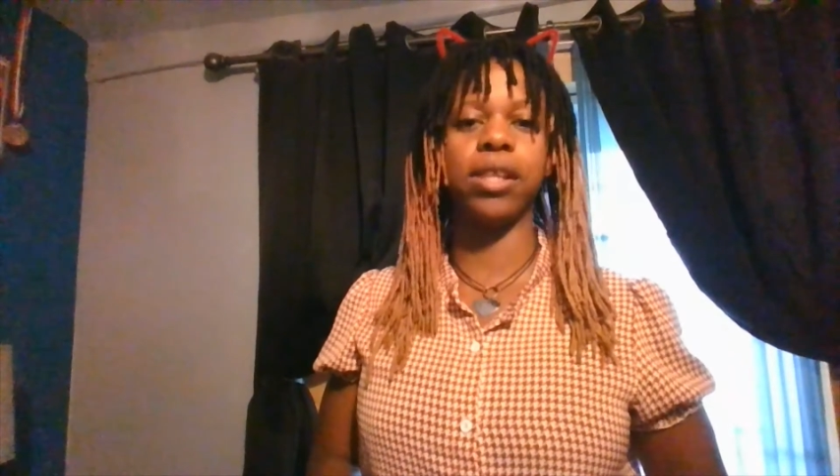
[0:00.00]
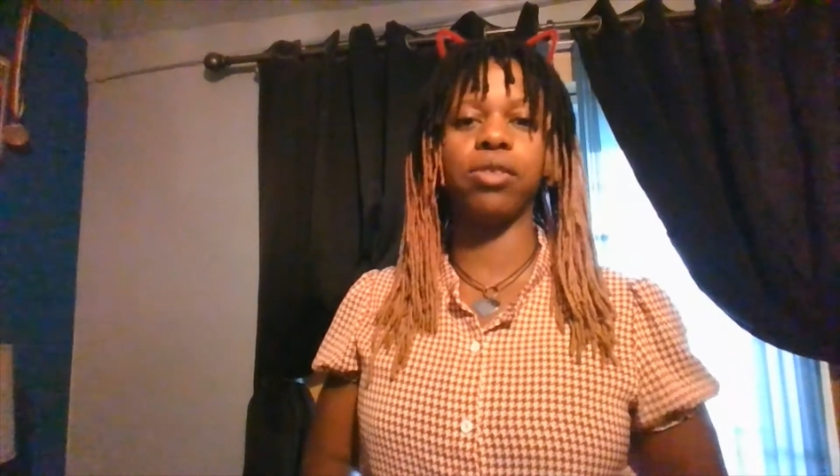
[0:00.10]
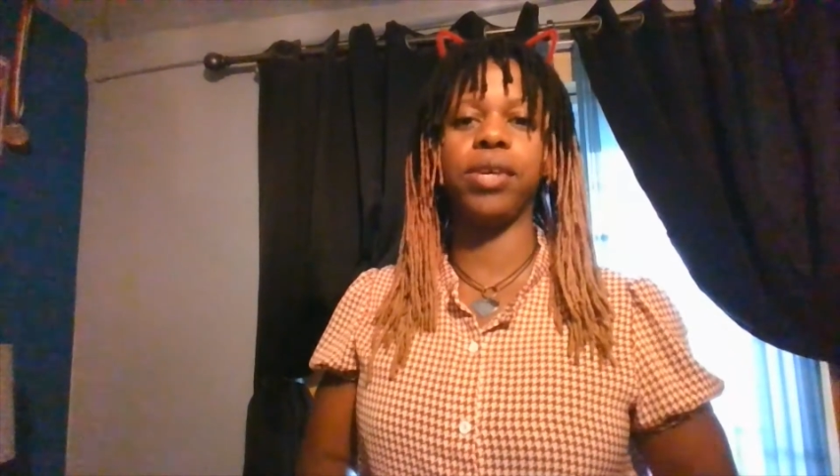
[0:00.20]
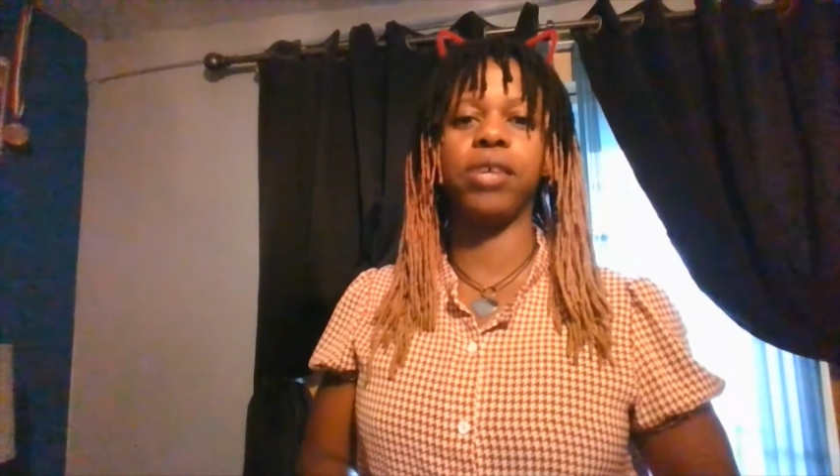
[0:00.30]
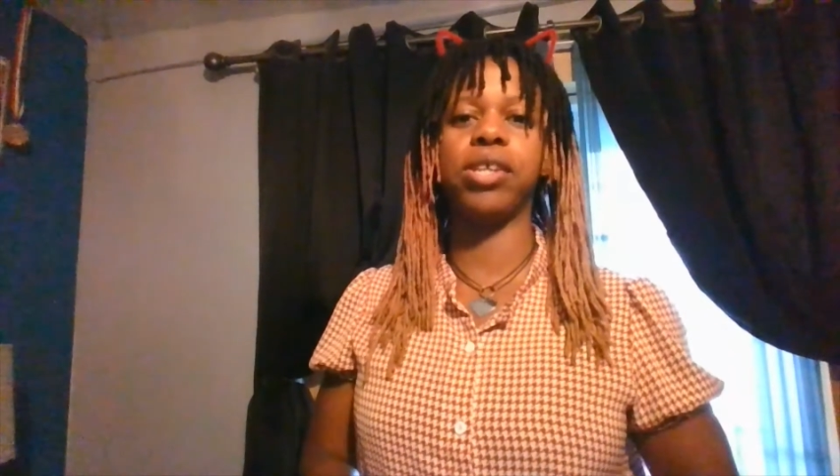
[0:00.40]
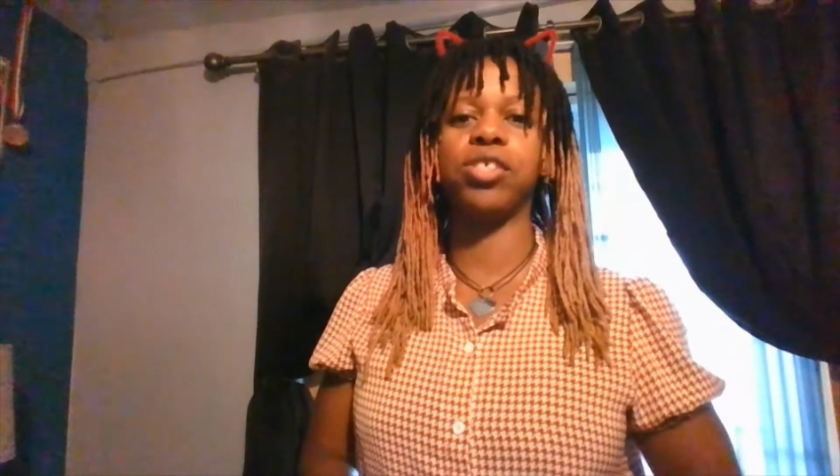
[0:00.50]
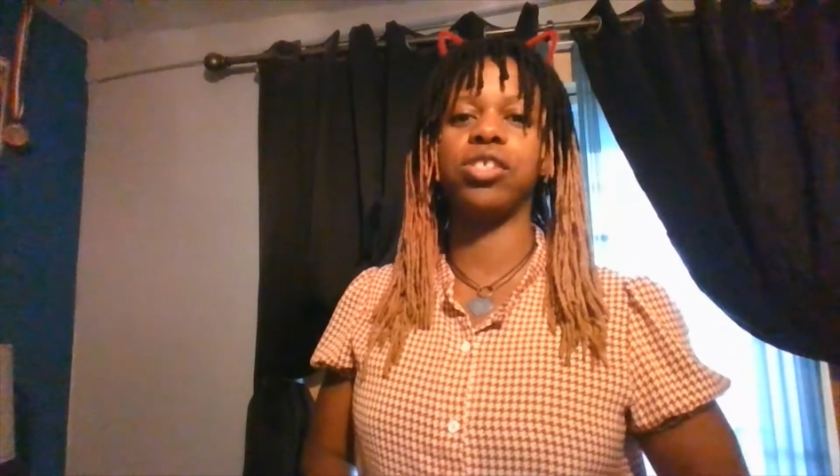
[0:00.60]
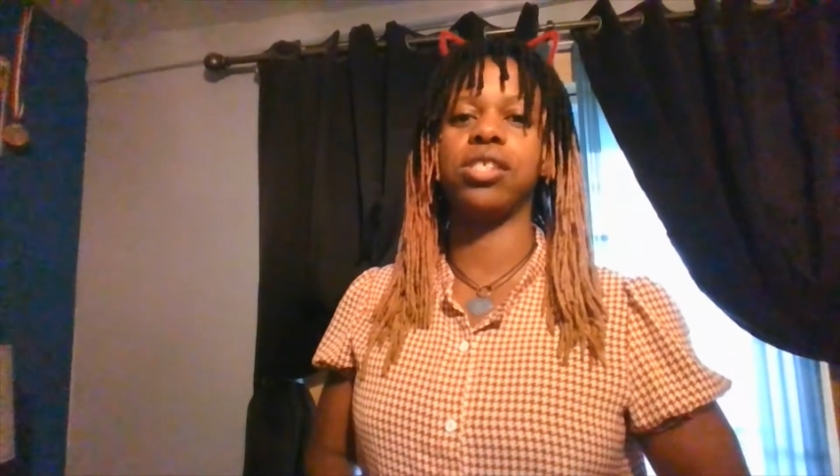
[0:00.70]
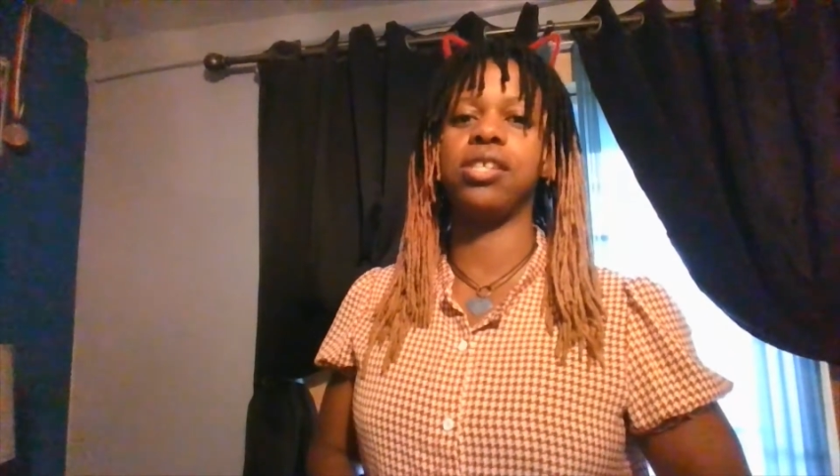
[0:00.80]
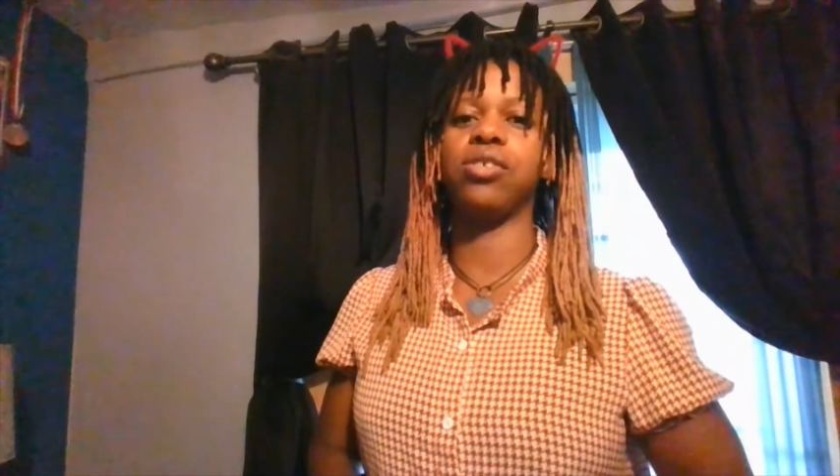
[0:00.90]
the three
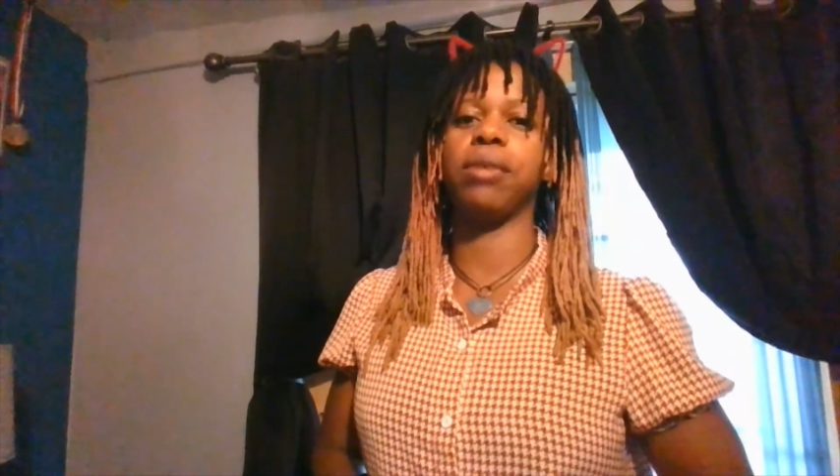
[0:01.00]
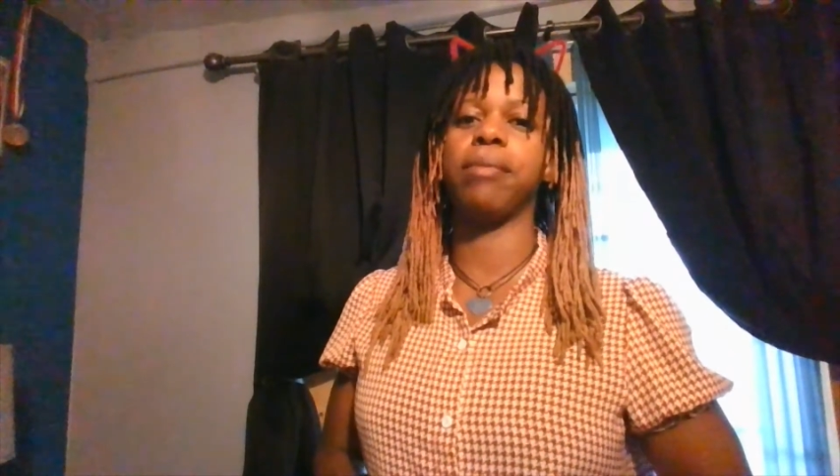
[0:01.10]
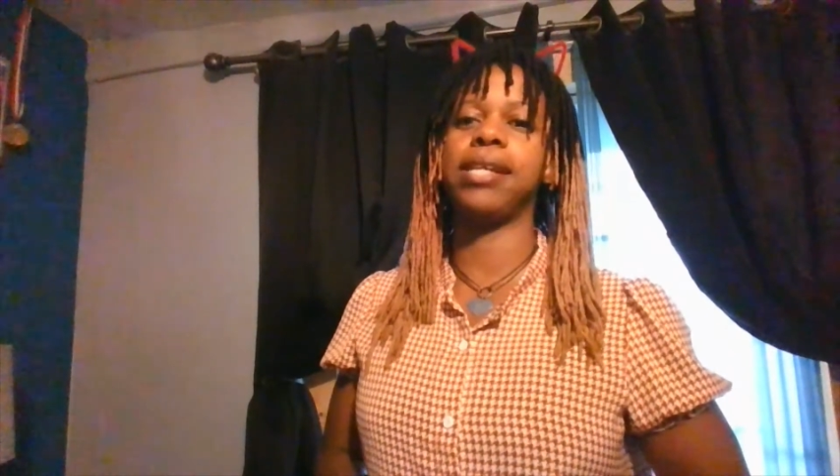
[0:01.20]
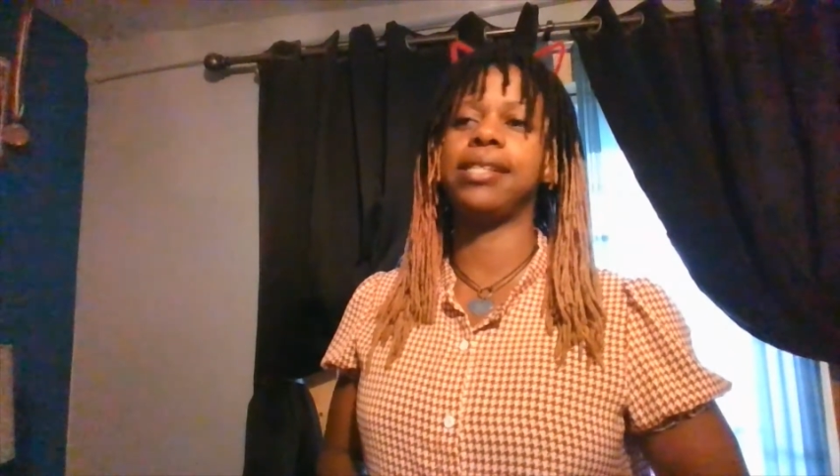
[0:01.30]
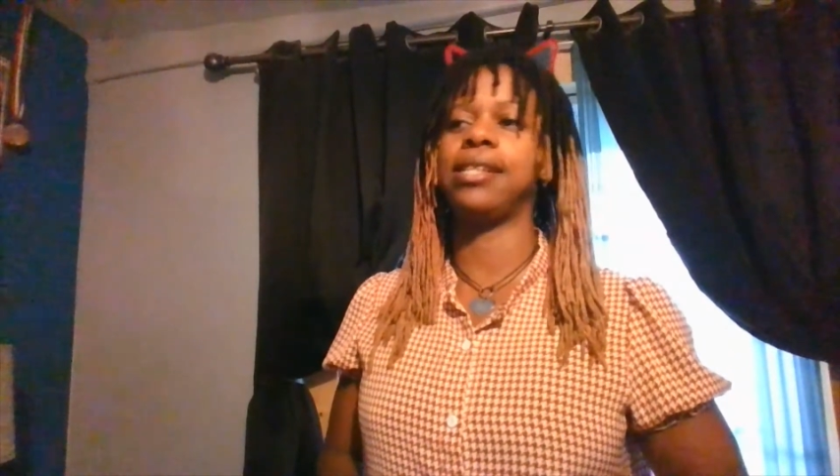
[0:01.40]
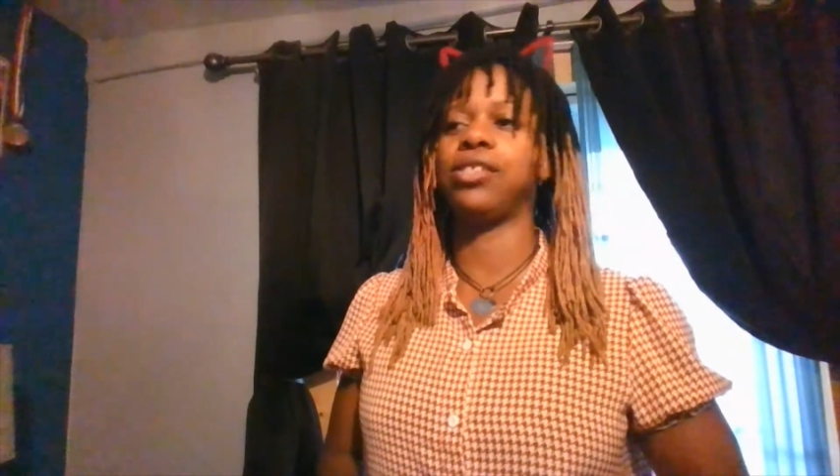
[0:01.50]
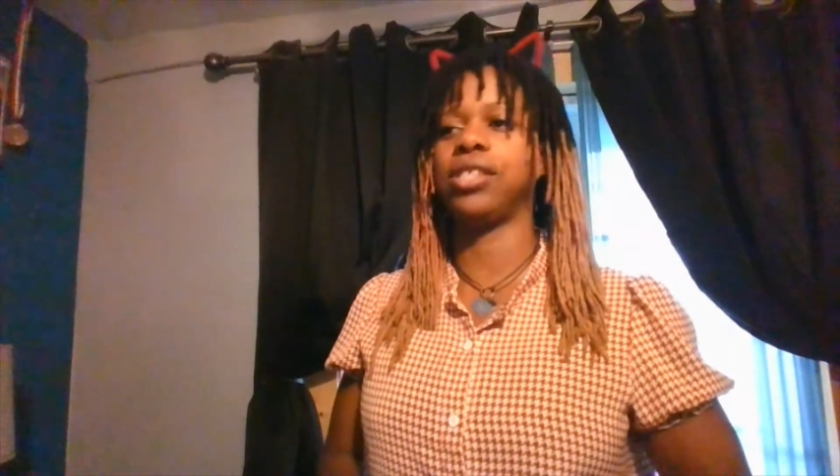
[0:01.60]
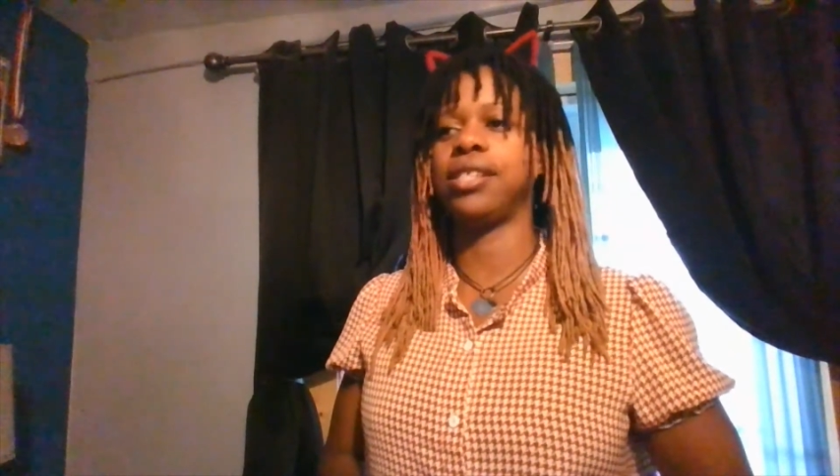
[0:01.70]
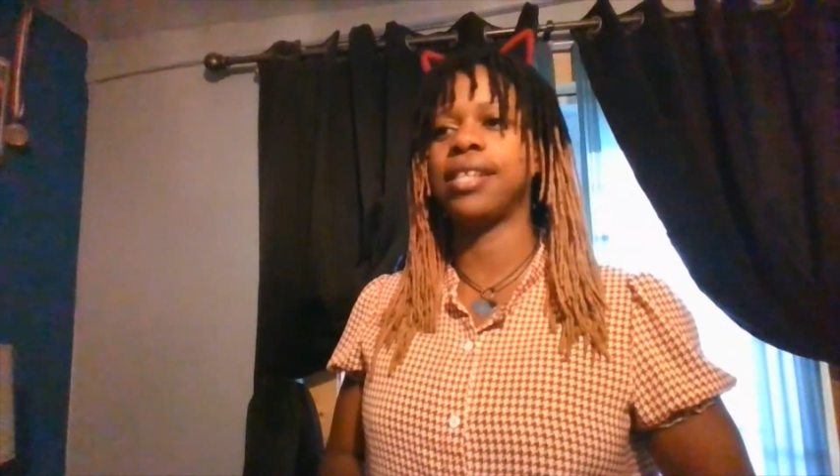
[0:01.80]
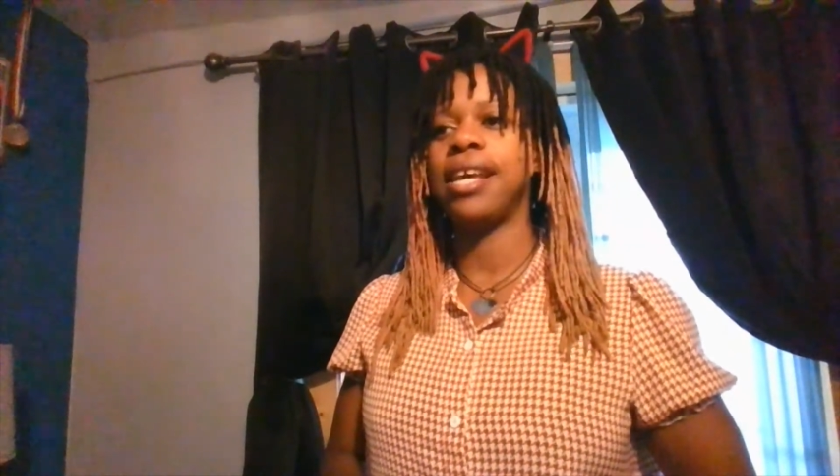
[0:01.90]
questions and doing my
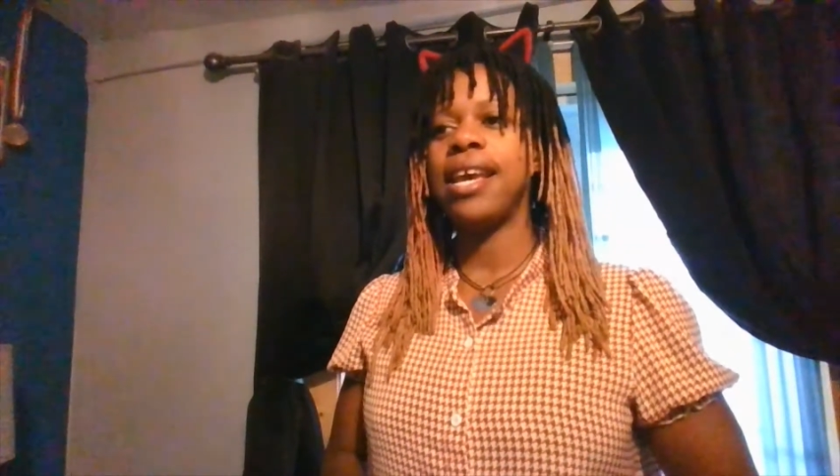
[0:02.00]
intentions.